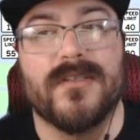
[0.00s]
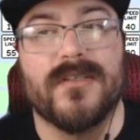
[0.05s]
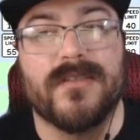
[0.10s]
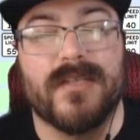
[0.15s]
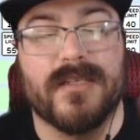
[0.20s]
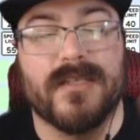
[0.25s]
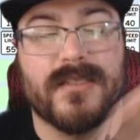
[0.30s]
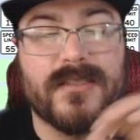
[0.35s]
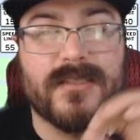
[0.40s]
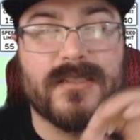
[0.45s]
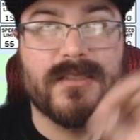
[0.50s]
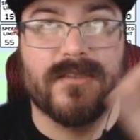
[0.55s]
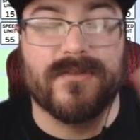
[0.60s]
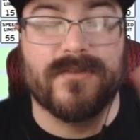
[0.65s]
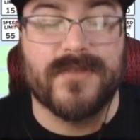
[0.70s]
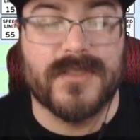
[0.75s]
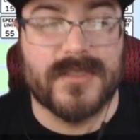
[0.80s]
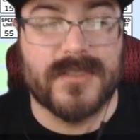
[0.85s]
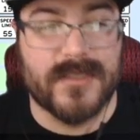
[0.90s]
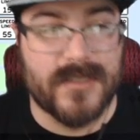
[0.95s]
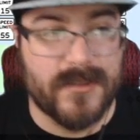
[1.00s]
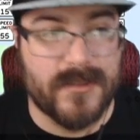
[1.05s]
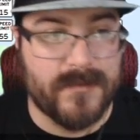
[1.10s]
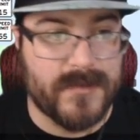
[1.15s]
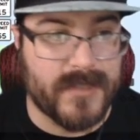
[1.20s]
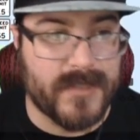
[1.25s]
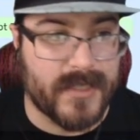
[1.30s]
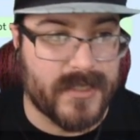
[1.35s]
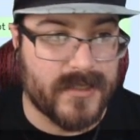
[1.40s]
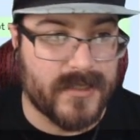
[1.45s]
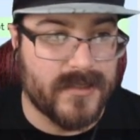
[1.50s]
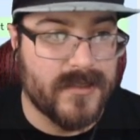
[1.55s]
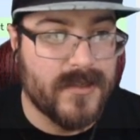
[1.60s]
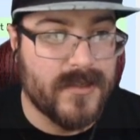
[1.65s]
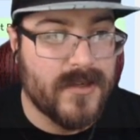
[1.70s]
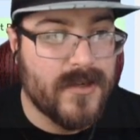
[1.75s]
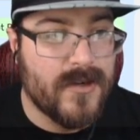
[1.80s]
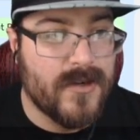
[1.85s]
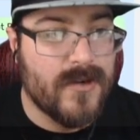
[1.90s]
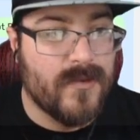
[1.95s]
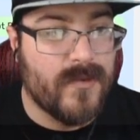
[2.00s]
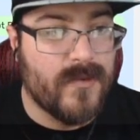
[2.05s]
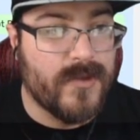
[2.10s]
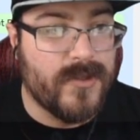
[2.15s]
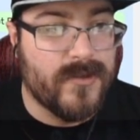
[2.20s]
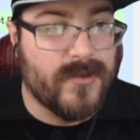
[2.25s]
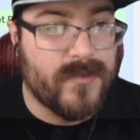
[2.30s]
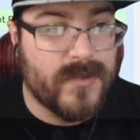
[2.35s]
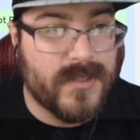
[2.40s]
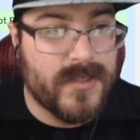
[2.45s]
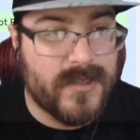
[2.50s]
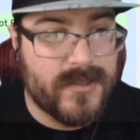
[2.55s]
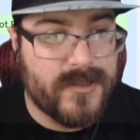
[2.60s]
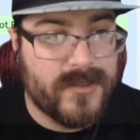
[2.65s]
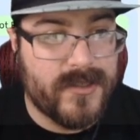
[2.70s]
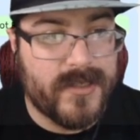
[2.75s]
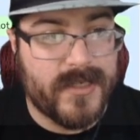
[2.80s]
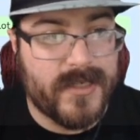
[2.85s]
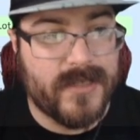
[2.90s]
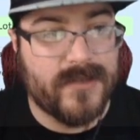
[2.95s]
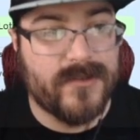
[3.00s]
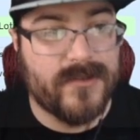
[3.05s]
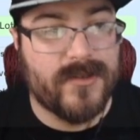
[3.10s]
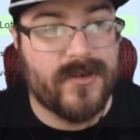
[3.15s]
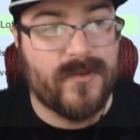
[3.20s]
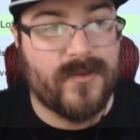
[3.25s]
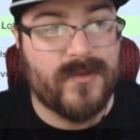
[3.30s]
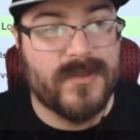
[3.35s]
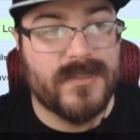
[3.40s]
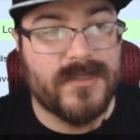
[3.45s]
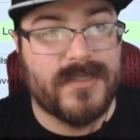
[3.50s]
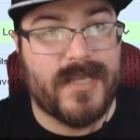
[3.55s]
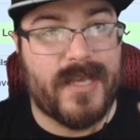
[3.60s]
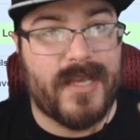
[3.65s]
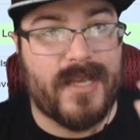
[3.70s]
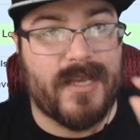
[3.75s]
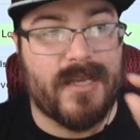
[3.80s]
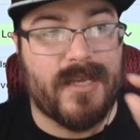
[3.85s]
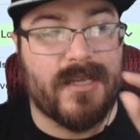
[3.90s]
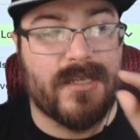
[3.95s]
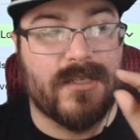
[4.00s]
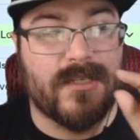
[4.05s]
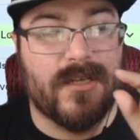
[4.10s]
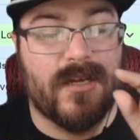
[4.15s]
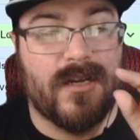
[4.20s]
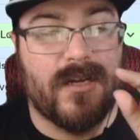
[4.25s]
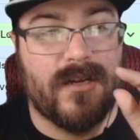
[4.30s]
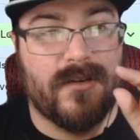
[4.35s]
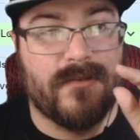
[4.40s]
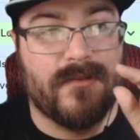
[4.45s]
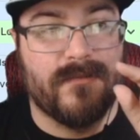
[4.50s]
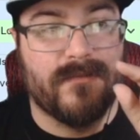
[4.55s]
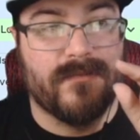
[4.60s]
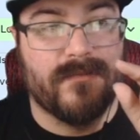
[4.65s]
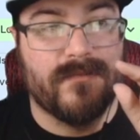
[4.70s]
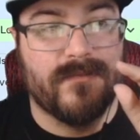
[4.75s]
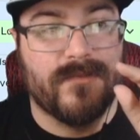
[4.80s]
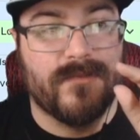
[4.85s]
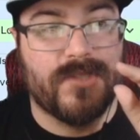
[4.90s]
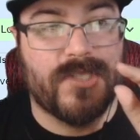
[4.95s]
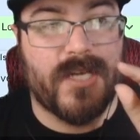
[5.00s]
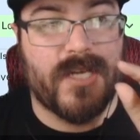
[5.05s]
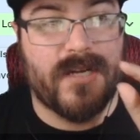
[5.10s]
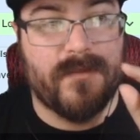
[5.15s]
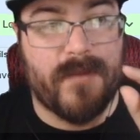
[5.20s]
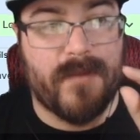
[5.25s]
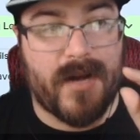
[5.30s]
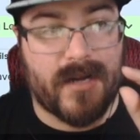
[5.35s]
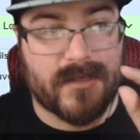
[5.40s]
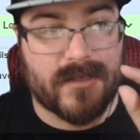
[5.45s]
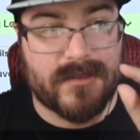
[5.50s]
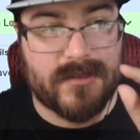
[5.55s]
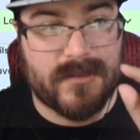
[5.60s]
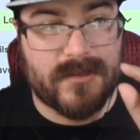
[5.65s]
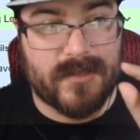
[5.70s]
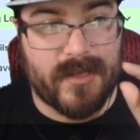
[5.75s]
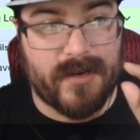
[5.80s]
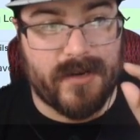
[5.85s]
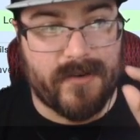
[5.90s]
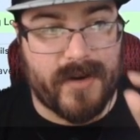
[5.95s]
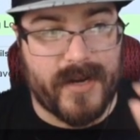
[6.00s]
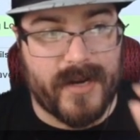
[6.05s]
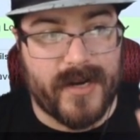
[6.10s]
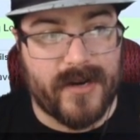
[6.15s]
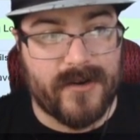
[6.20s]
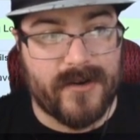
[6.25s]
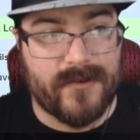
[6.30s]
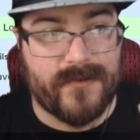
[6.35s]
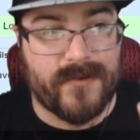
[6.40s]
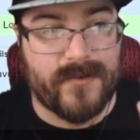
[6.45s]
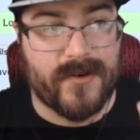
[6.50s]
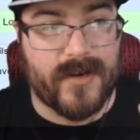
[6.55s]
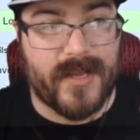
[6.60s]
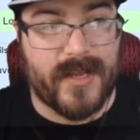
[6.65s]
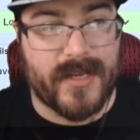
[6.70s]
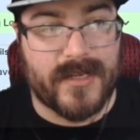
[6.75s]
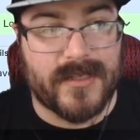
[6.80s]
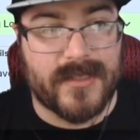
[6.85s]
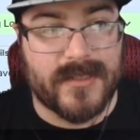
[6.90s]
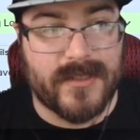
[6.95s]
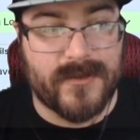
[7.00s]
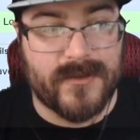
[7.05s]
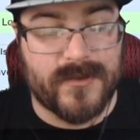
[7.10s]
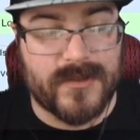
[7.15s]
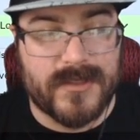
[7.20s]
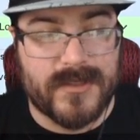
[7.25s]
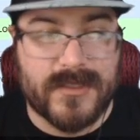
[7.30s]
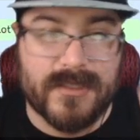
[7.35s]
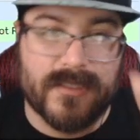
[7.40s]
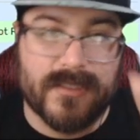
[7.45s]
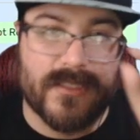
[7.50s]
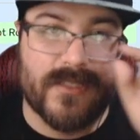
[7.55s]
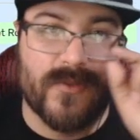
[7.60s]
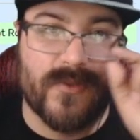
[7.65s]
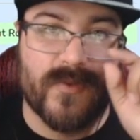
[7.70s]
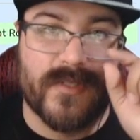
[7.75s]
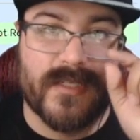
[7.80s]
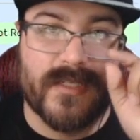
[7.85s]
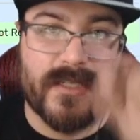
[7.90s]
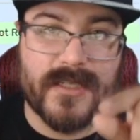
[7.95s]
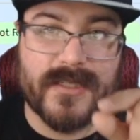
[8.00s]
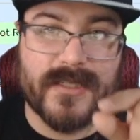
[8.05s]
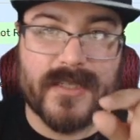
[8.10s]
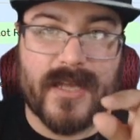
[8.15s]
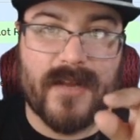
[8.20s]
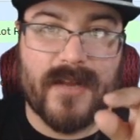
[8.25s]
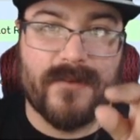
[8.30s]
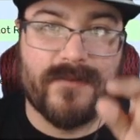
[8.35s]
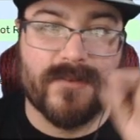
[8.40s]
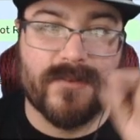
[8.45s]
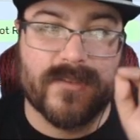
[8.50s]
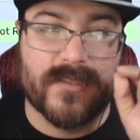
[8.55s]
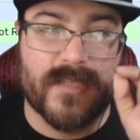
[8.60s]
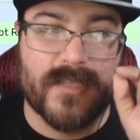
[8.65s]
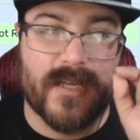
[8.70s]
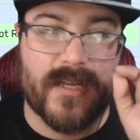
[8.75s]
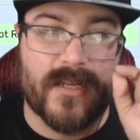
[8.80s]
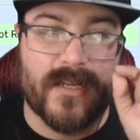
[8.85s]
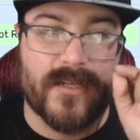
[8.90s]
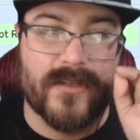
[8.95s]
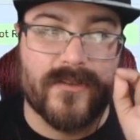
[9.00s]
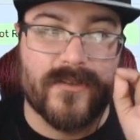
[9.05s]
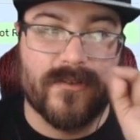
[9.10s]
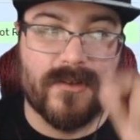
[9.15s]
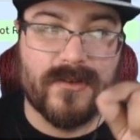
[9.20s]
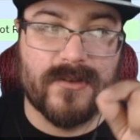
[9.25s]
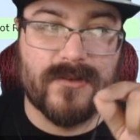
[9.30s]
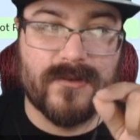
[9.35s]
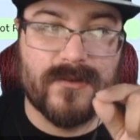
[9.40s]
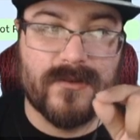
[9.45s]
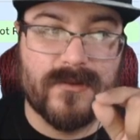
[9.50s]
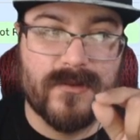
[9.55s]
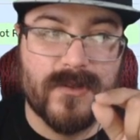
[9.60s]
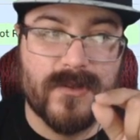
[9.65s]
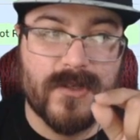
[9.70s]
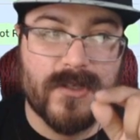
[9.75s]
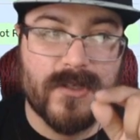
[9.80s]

they did the recent update, when you went under here, there was a checkbox thing right here for like you would click that for say no